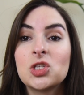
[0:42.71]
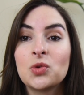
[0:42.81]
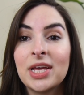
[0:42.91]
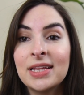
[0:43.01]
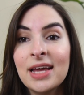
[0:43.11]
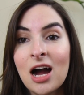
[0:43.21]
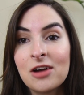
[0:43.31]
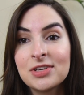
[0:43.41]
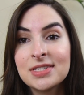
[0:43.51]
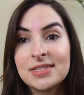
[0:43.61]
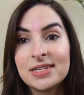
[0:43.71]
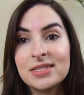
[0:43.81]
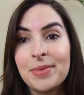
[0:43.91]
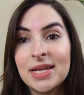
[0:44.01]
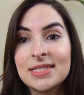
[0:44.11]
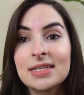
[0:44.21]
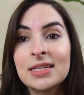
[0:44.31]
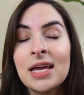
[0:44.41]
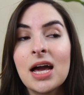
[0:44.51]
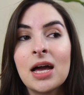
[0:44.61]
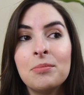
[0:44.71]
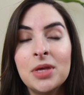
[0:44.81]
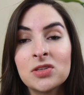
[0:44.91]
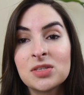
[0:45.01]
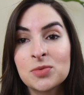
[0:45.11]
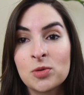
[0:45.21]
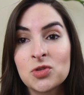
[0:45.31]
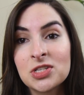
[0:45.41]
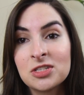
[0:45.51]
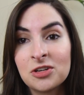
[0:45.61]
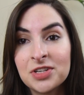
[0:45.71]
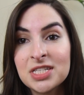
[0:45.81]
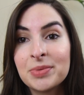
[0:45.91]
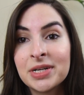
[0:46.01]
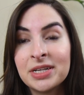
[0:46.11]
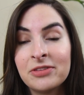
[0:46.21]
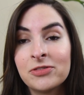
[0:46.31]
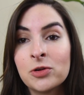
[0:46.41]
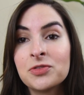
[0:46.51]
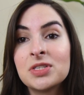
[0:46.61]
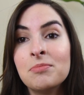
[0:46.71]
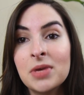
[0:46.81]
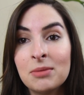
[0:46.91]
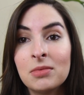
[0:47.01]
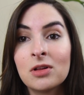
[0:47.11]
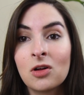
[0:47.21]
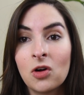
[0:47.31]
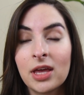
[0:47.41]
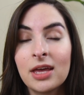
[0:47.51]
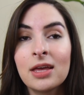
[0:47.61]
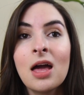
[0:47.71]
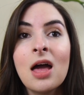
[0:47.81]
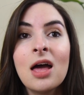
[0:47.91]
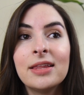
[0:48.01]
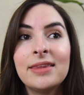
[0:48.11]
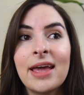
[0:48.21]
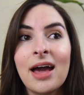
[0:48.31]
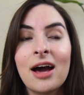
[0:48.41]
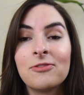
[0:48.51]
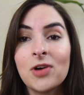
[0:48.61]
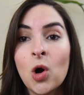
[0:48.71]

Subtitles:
So Daily Harvest is basically a meal subscription service, but it involves minimal cooking. They have